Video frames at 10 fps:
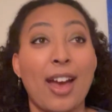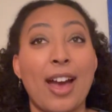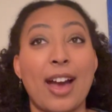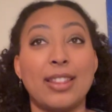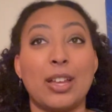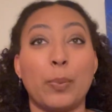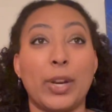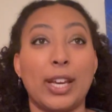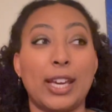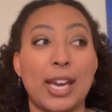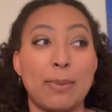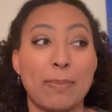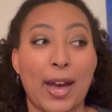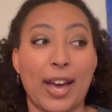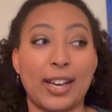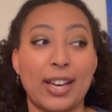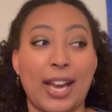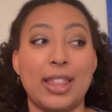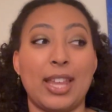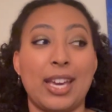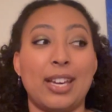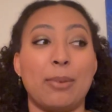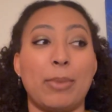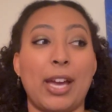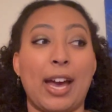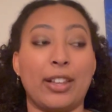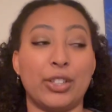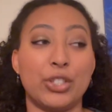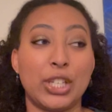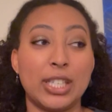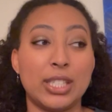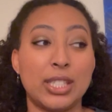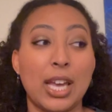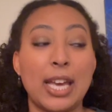and then when I came back, I think my allergies,